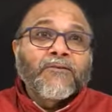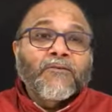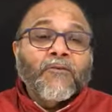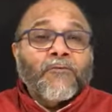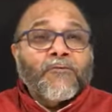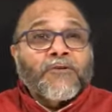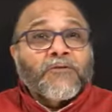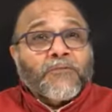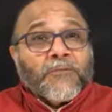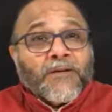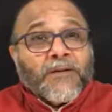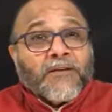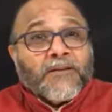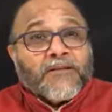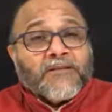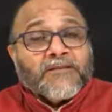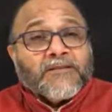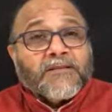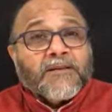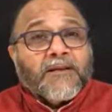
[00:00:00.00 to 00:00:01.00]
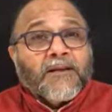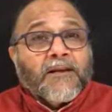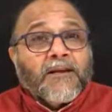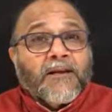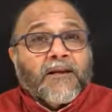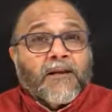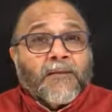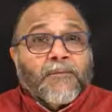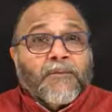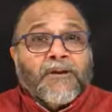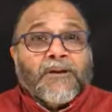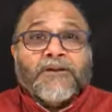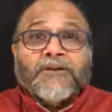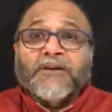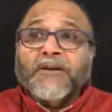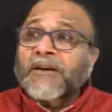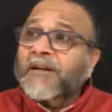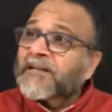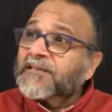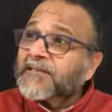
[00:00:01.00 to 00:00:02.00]
so which means
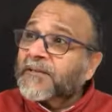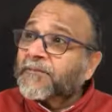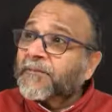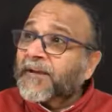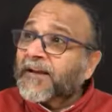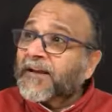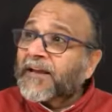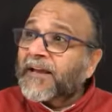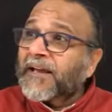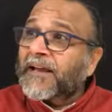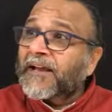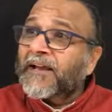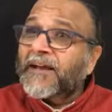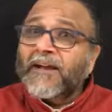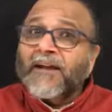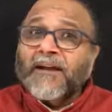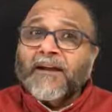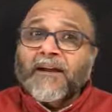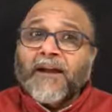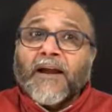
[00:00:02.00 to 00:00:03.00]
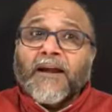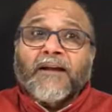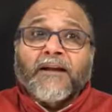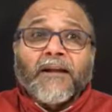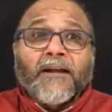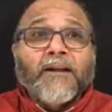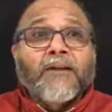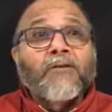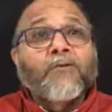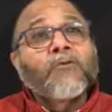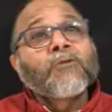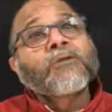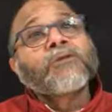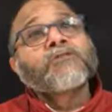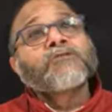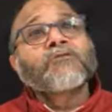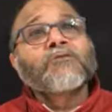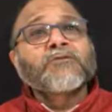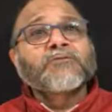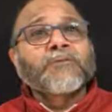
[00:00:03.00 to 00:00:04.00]
liberation has a beginning and
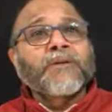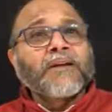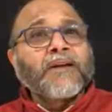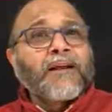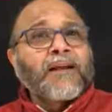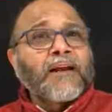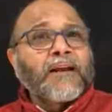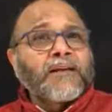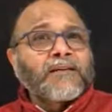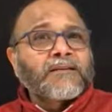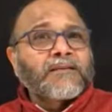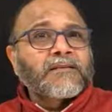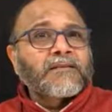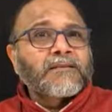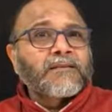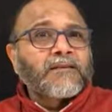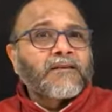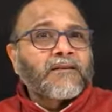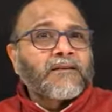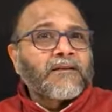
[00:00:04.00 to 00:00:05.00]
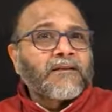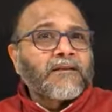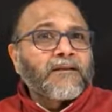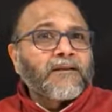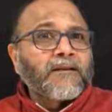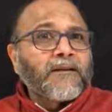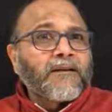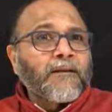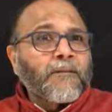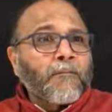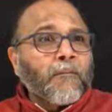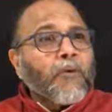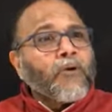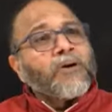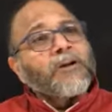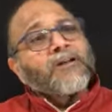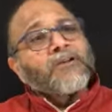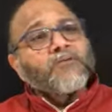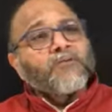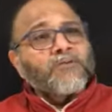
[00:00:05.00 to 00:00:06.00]
ignorance was beginningless
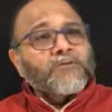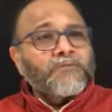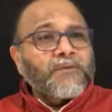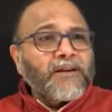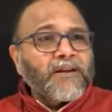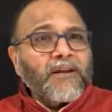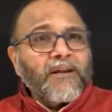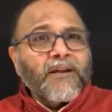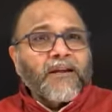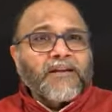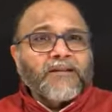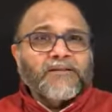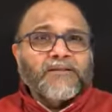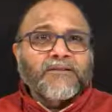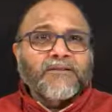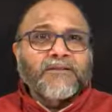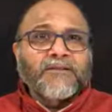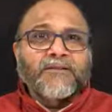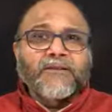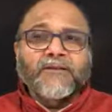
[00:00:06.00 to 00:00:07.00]
bondage was beginningless